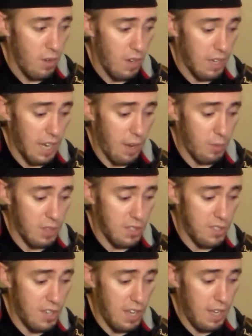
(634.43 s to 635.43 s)
again, with the
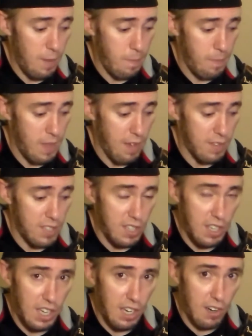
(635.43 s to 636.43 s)
C, you have a
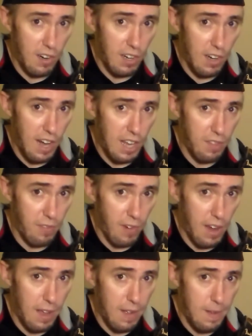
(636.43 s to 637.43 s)
C here on your 8th
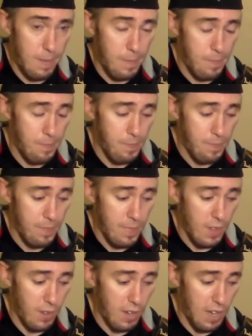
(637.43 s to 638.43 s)
fret.
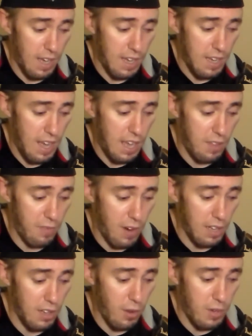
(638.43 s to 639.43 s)
Okay, 8th
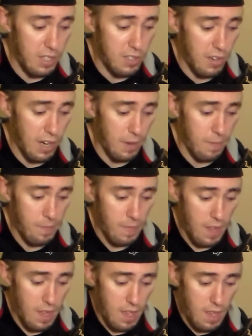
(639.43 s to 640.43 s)
fret, low E string.
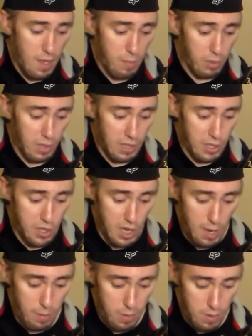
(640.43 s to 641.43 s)
Play the
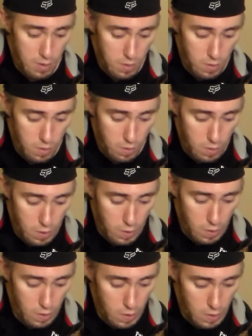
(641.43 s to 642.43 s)
shape.
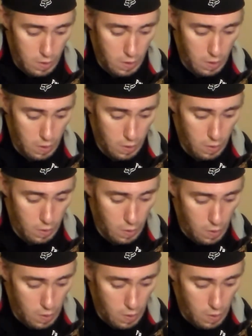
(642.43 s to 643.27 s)
And